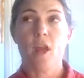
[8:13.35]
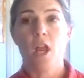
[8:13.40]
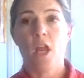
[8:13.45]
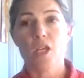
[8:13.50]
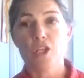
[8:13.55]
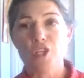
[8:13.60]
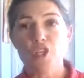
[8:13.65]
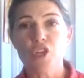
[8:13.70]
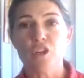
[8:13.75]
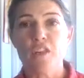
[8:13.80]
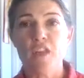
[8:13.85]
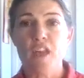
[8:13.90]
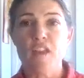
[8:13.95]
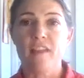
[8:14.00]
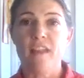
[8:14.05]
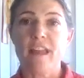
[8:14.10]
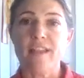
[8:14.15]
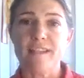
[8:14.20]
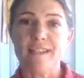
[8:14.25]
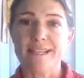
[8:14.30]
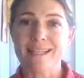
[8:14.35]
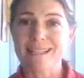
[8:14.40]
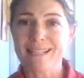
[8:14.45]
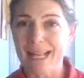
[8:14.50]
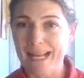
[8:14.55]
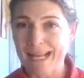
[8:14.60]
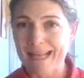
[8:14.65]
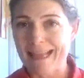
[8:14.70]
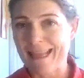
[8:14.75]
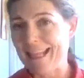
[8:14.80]
And so then that's the
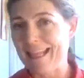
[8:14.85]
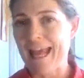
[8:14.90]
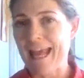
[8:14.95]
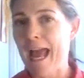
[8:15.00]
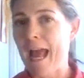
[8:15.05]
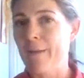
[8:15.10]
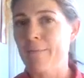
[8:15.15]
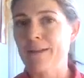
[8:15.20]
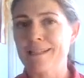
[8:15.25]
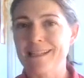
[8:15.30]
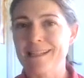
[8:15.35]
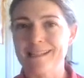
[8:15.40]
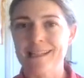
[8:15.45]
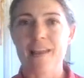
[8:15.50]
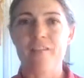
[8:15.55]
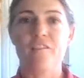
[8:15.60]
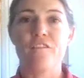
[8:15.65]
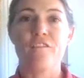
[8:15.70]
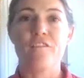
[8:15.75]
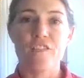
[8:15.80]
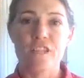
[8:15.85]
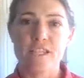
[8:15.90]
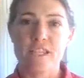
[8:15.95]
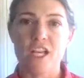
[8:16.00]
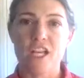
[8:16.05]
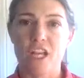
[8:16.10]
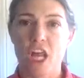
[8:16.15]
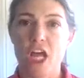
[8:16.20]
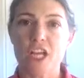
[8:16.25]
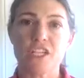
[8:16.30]
second thing that happens is that
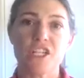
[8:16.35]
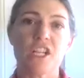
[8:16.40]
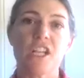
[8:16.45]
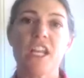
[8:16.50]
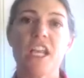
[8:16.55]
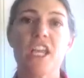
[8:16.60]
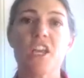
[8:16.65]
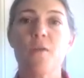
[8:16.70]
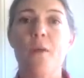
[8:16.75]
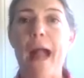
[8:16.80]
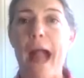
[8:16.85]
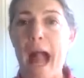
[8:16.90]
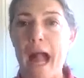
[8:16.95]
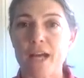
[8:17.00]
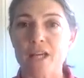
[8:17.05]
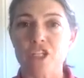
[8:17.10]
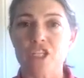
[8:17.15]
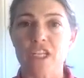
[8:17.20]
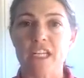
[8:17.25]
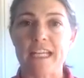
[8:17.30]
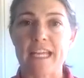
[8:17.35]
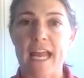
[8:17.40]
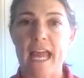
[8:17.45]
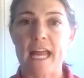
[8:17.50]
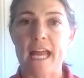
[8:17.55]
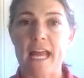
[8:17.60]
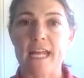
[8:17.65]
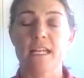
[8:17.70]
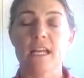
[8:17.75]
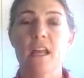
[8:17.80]
physiologically you actually
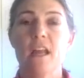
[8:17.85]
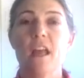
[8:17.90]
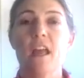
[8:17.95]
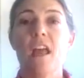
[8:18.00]
get